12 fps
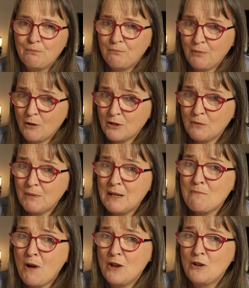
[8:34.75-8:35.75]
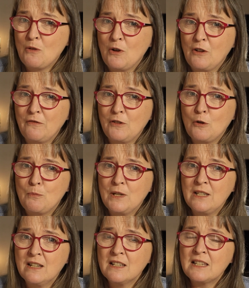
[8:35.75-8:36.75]
possibly might not work for your
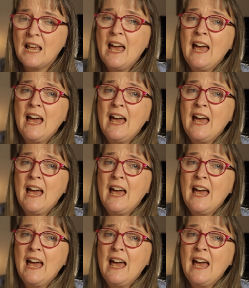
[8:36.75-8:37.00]
business,